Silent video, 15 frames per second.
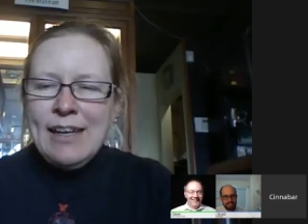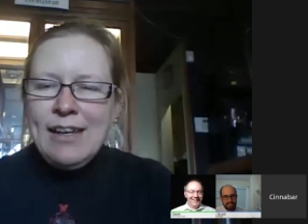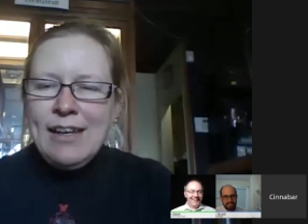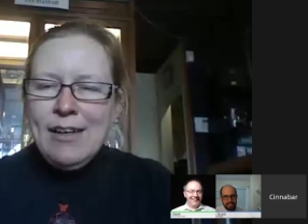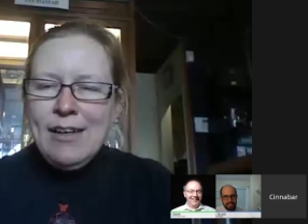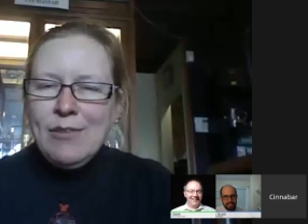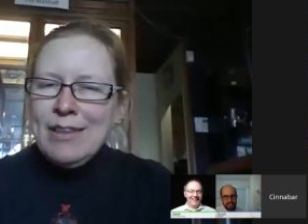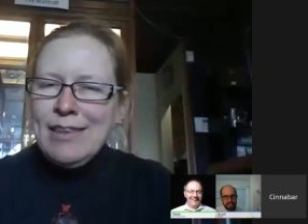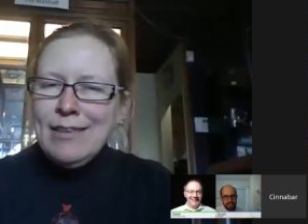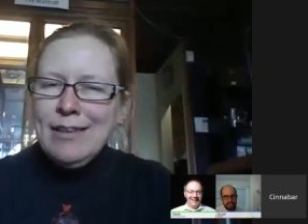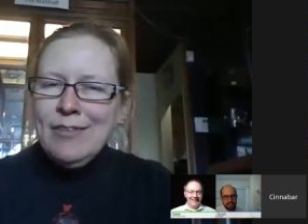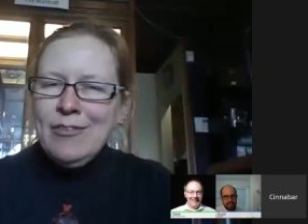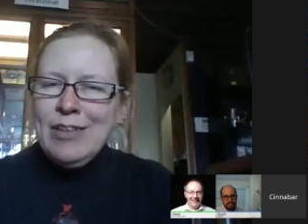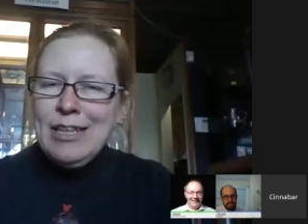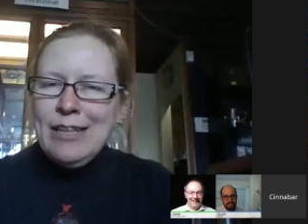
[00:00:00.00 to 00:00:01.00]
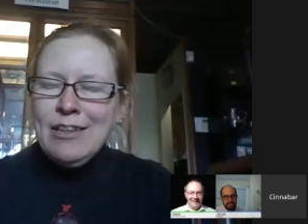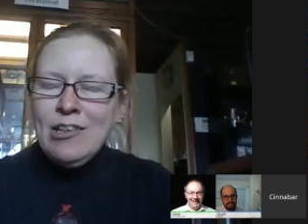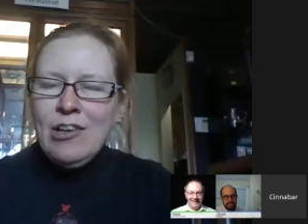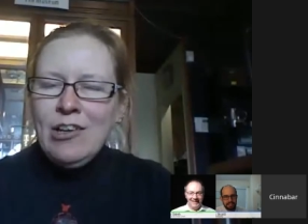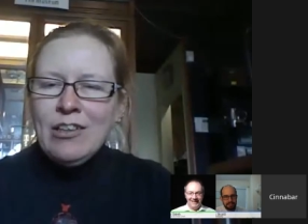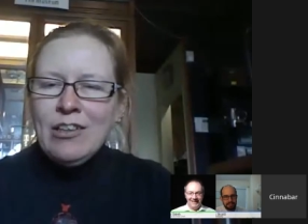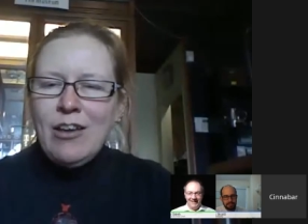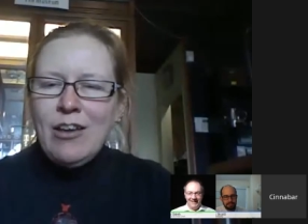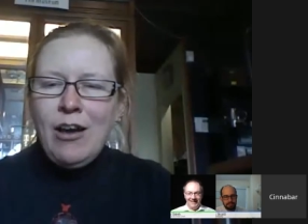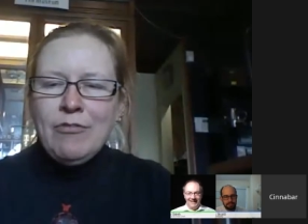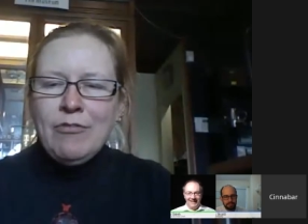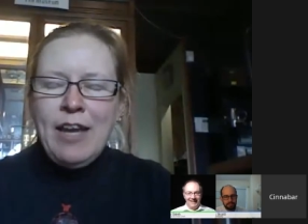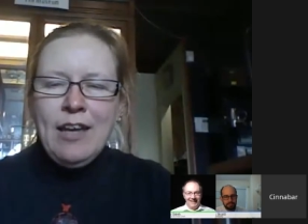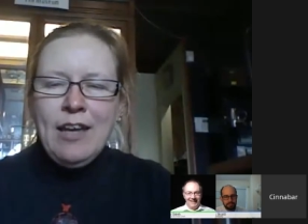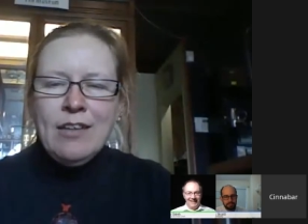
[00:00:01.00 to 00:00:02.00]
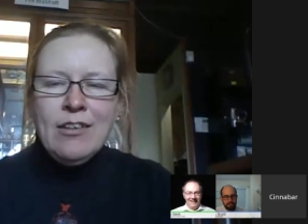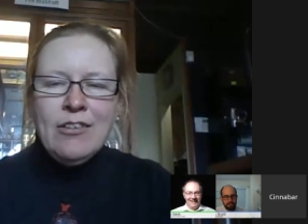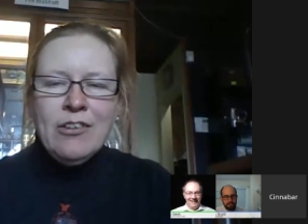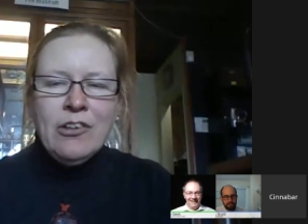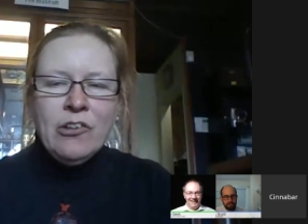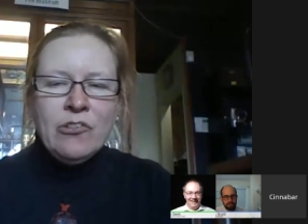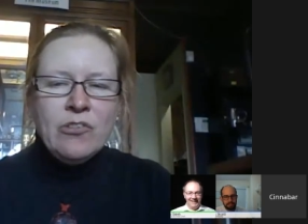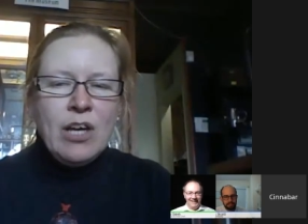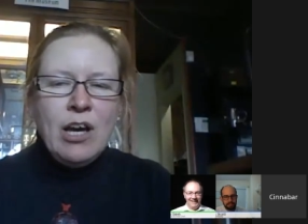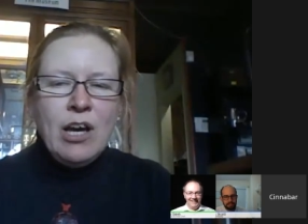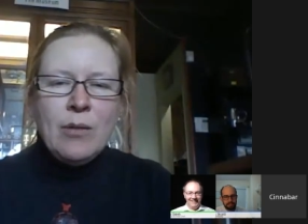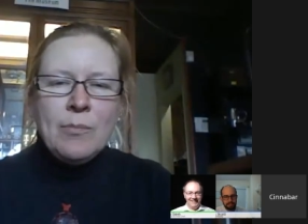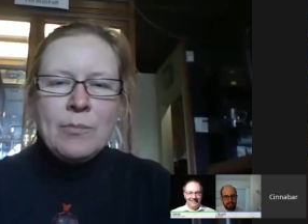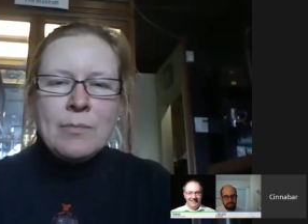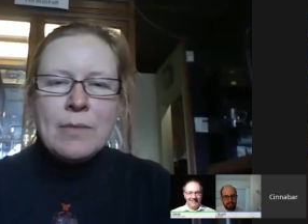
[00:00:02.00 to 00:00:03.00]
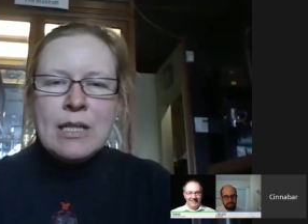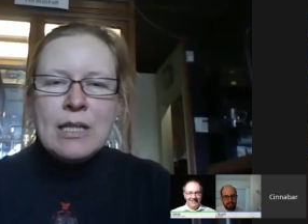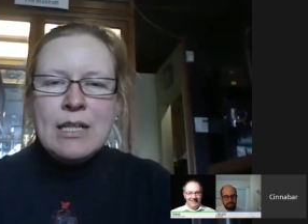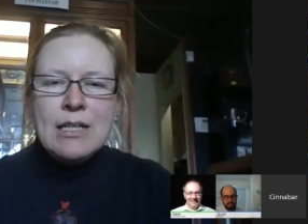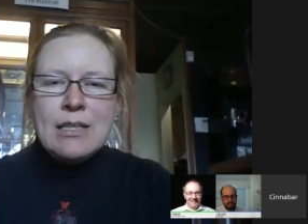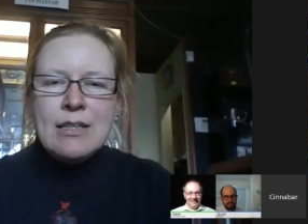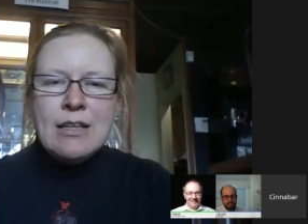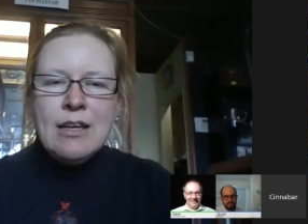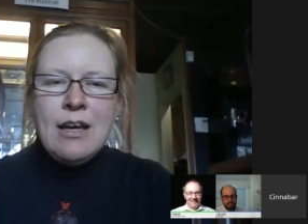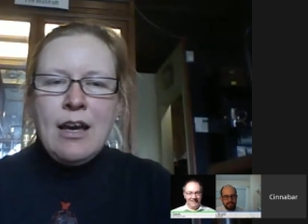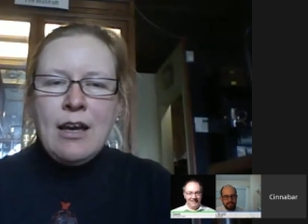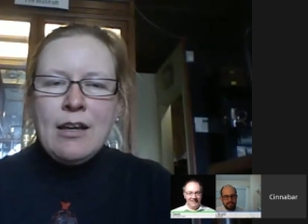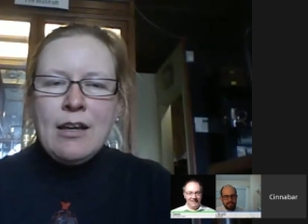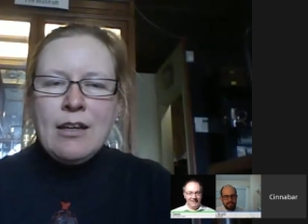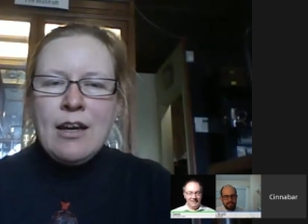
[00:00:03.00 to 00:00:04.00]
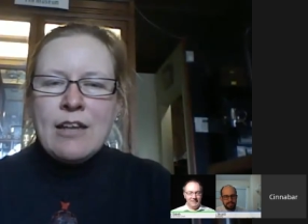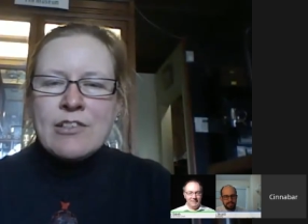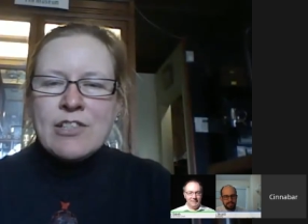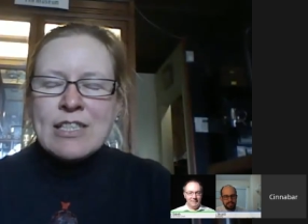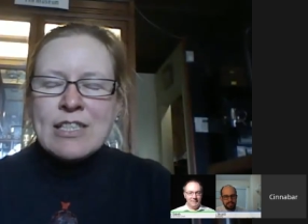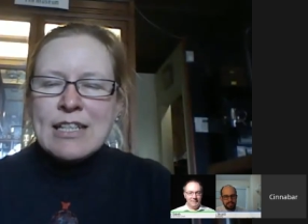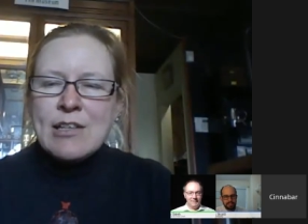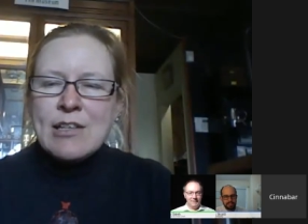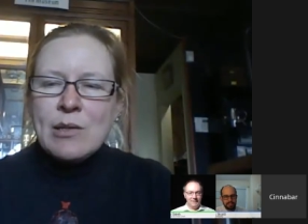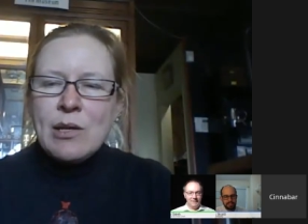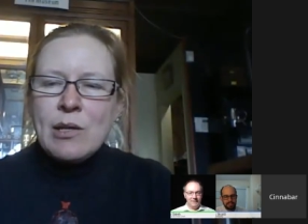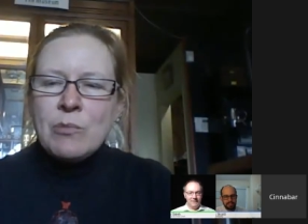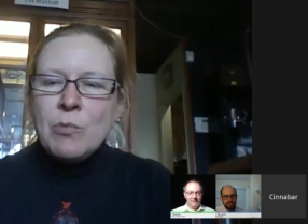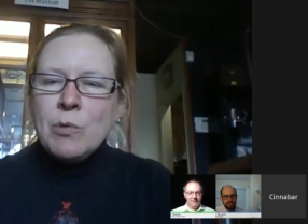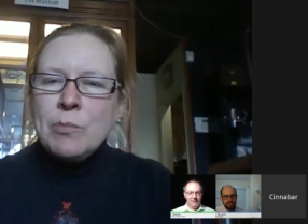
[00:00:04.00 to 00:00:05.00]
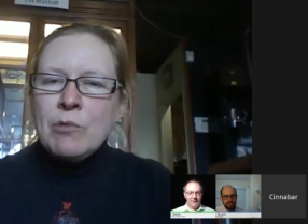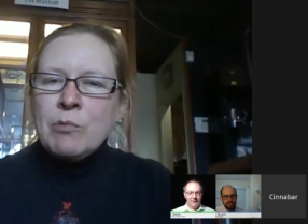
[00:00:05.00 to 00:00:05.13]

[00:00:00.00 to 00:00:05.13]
can't really think of anything offhand, although I just think it would